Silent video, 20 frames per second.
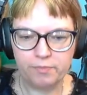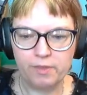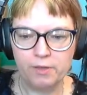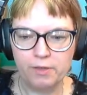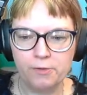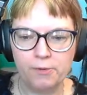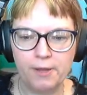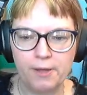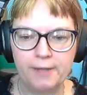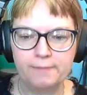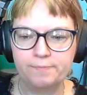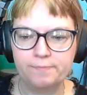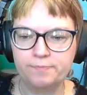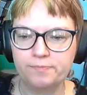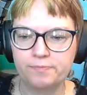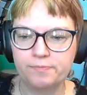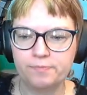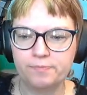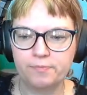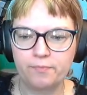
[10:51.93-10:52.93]
Great.
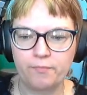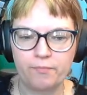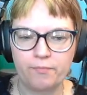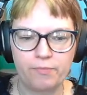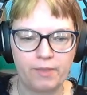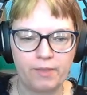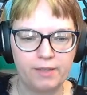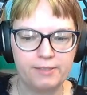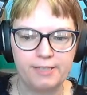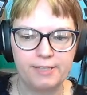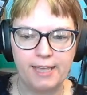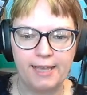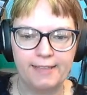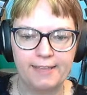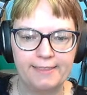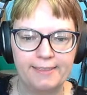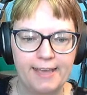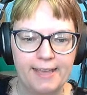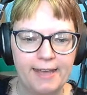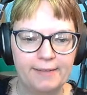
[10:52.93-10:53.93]
Let's add
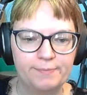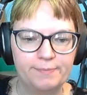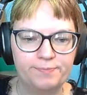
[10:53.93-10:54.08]
that.